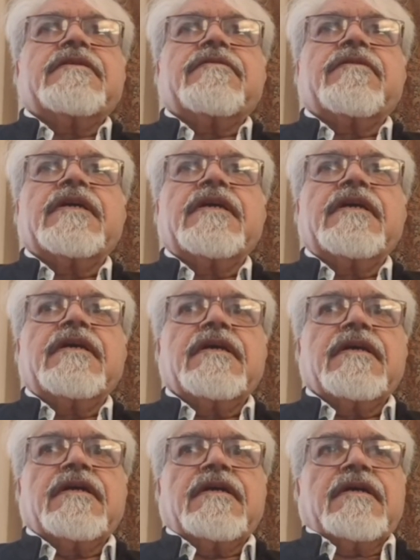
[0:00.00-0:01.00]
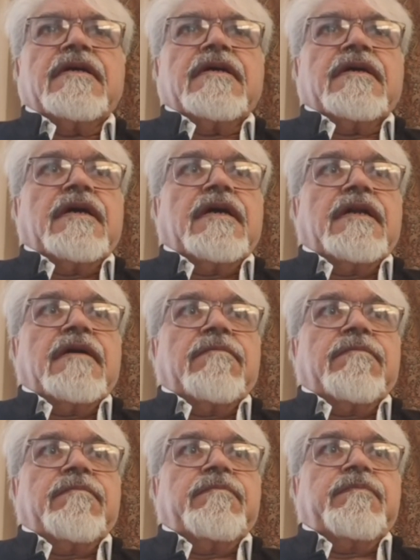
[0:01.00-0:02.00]
Why in
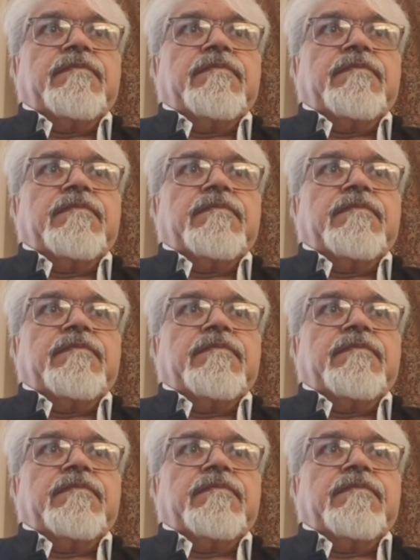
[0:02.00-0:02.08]
a